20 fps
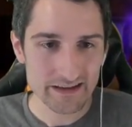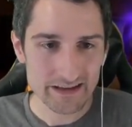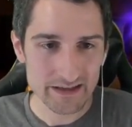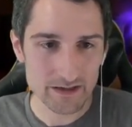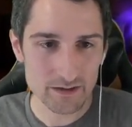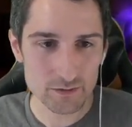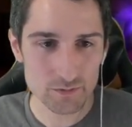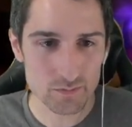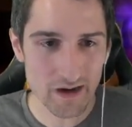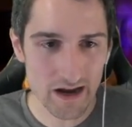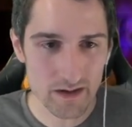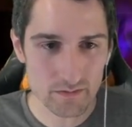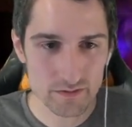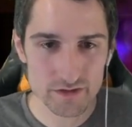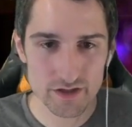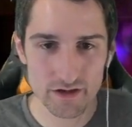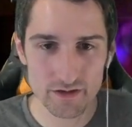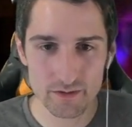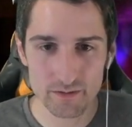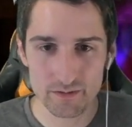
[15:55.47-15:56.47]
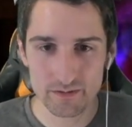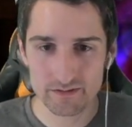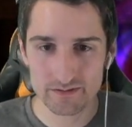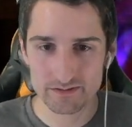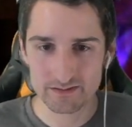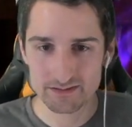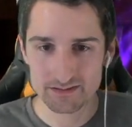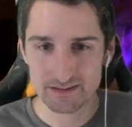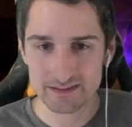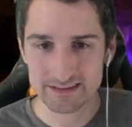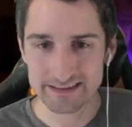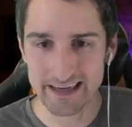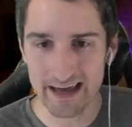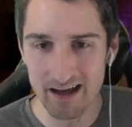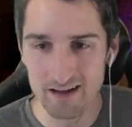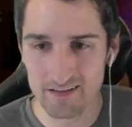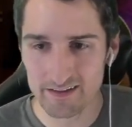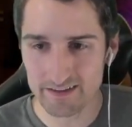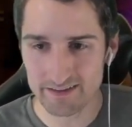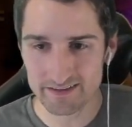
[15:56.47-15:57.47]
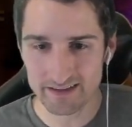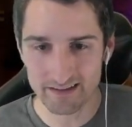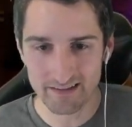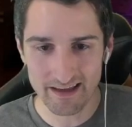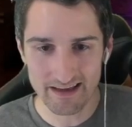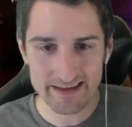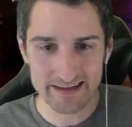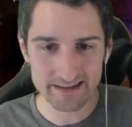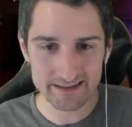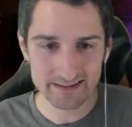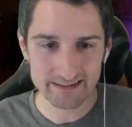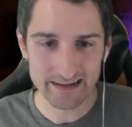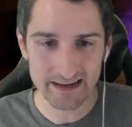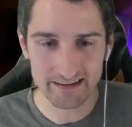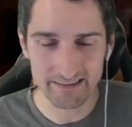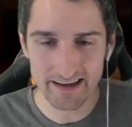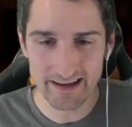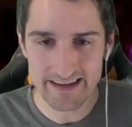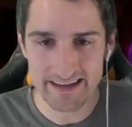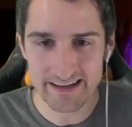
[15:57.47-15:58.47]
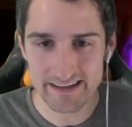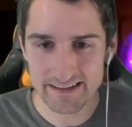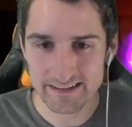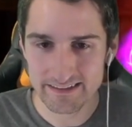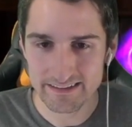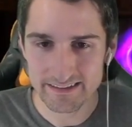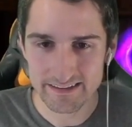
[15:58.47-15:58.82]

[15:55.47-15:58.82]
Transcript: Here's round two. Talus. I like it. I like it.